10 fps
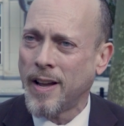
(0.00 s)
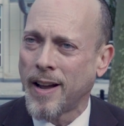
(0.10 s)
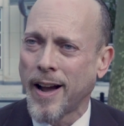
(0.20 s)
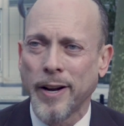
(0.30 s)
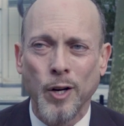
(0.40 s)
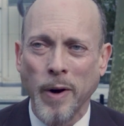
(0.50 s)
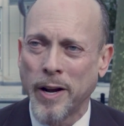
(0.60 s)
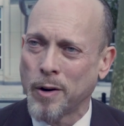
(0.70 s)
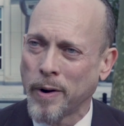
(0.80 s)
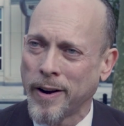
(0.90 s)
I had a
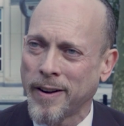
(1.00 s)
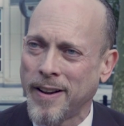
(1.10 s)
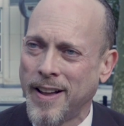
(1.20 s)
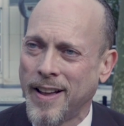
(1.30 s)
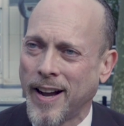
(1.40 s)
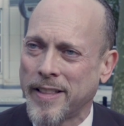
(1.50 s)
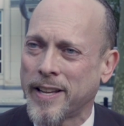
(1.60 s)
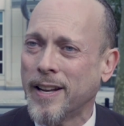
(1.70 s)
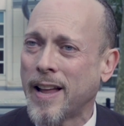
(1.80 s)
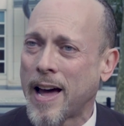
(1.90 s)
great career. I
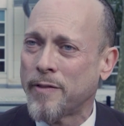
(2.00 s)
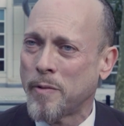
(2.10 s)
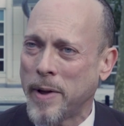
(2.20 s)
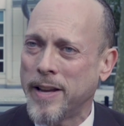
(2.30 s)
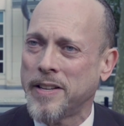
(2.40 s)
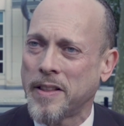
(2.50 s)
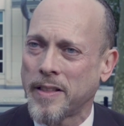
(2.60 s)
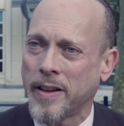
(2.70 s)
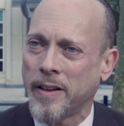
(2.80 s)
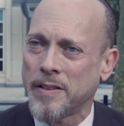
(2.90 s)
did a lot of amazing
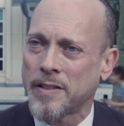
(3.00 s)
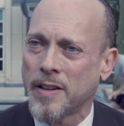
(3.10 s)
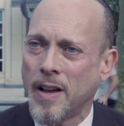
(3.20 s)
things.